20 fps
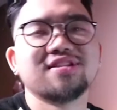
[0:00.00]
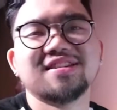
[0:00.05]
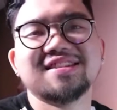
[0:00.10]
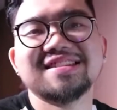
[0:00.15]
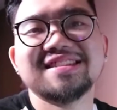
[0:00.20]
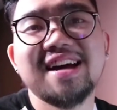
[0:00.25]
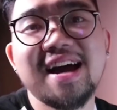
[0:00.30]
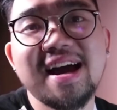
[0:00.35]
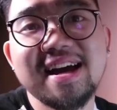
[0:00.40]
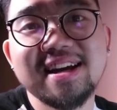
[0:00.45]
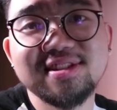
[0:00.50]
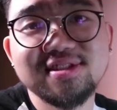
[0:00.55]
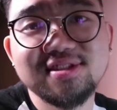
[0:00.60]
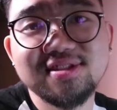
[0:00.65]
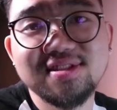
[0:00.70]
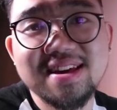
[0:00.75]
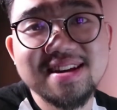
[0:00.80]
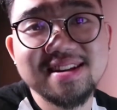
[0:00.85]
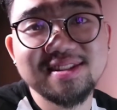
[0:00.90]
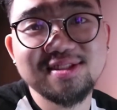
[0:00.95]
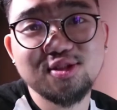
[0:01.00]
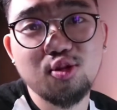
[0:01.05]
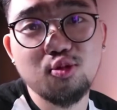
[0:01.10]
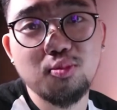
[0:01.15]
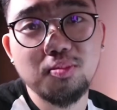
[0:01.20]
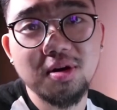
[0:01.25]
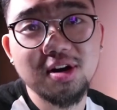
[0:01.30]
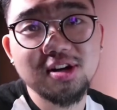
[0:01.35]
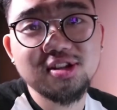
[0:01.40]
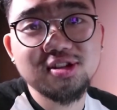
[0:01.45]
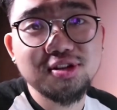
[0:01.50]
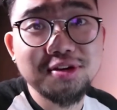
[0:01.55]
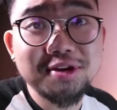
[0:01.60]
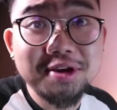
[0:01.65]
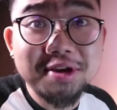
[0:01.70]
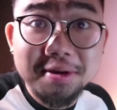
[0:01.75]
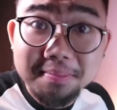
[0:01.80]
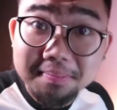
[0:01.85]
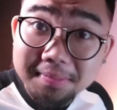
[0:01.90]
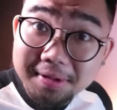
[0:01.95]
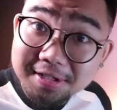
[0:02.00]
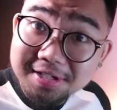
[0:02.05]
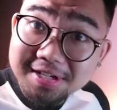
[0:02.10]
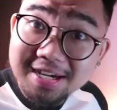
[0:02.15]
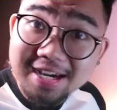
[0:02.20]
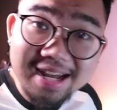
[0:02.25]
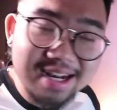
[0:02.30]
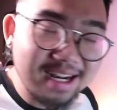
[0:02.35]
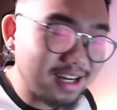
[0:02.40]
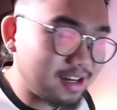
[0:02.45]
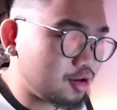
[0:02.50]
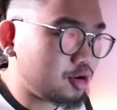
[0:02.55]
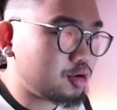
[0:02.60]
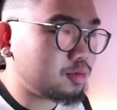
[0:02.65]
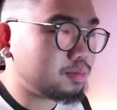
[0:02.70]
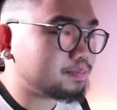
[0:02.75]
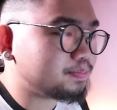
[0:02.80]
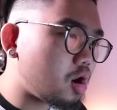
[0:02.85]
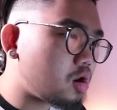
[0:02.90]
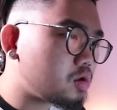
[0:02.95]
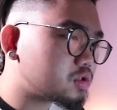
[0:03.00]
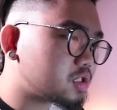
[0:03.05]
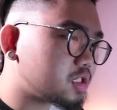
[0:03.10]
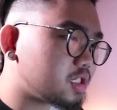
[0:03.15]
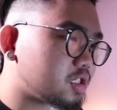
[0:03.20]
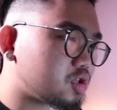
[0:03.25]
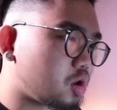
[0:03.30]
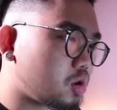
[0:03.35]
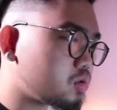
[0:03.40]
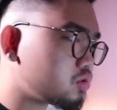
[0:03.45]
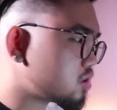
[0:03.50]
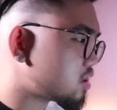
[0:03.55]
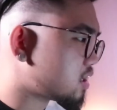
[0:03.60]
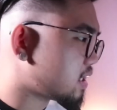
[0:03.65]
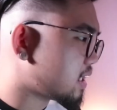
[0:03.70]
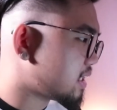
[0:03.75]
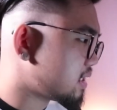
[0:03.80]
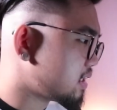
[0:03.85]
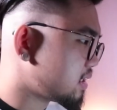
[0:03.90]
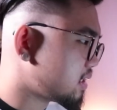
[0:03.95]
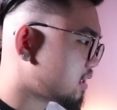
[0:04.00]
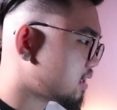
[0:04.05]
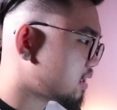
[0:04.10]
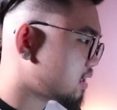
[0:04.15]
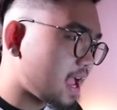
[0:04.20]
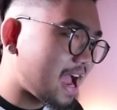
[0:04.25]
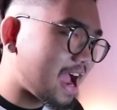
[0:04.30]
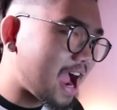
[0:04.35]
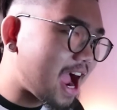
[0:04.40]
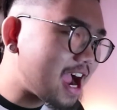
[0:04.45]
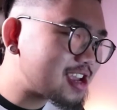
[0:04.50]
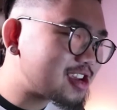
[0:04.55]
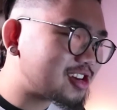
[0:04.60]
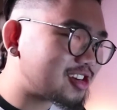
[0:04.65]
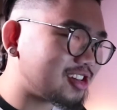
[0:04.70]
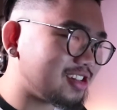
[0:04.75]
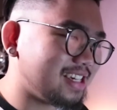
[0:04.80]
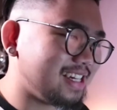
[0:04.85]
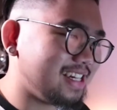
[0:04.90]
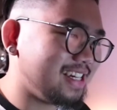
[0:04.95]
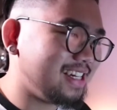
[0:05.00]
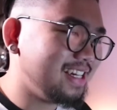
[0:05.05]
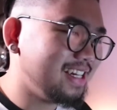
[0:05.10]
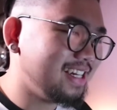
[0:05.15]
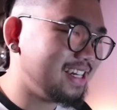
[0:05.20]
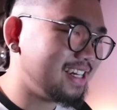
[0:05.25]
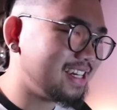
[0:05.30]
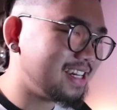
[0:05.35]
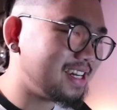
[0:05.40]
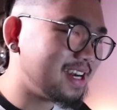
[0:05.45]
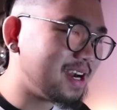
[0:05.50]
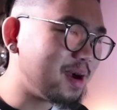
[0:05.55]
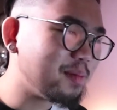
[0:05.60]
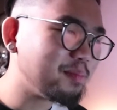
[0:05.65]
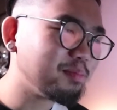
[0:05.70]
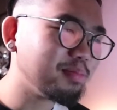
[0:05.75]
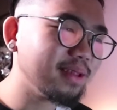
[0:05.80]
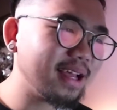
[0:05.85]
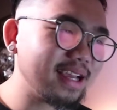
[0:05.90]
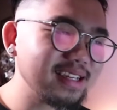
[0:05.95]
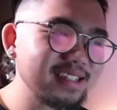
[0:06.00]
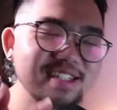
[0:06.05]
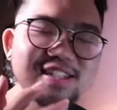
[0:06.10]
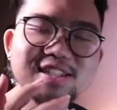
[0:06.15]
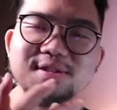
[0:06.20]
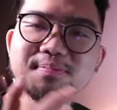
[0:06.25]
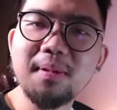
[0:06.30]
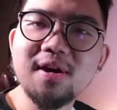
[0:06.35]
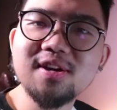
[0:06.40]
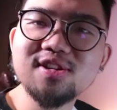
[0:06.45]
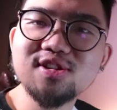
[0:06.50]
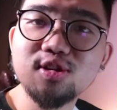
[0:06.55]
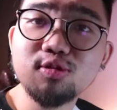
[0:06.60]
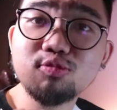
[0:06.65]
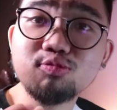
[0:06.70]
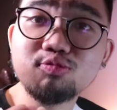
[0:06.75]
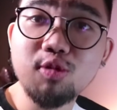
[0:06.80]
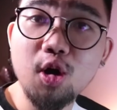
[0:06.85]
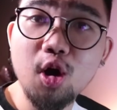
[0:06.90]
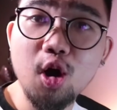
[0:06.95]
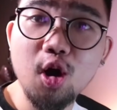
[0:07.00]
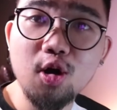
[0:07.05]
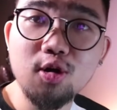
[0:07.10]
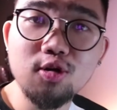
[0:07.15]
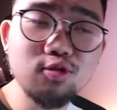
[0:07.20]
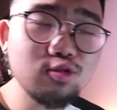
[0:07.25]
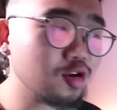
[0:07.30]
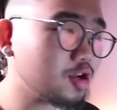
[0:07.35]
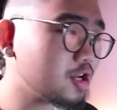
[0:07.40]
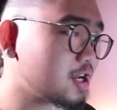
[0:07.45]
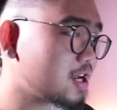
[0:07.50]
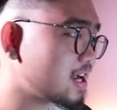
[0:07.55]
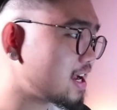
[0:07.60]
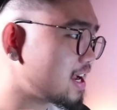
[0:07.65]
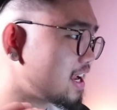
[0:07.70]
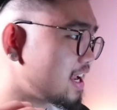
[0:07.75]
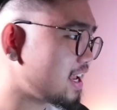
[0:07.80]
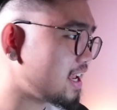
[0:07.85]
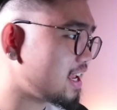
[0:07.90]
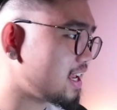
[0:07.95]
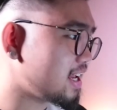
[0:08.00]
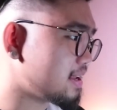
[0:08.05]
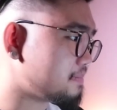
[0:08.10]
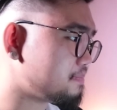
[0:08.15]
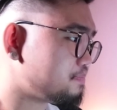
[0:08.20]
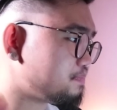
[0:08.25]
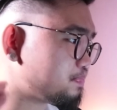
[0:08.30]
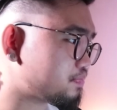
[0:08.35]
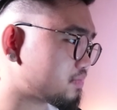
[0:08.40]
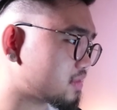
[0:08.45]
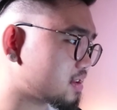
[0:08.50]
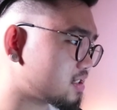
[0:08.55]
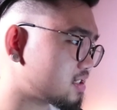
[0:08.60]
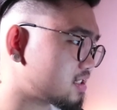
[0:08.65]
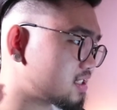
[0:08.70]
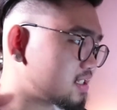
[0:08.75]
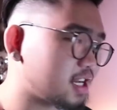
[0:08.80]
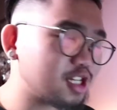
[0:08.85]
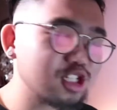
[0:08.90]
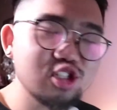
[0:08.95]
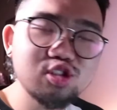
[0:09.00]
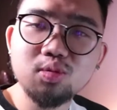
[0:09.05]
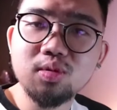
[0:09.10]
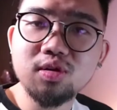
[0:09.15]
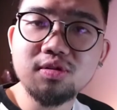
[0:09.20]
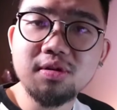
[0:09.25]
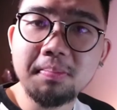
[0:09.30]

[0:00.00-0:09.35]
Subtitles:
the science thing so much, but you gotta know. Oxytocin actually plays a special role in sexual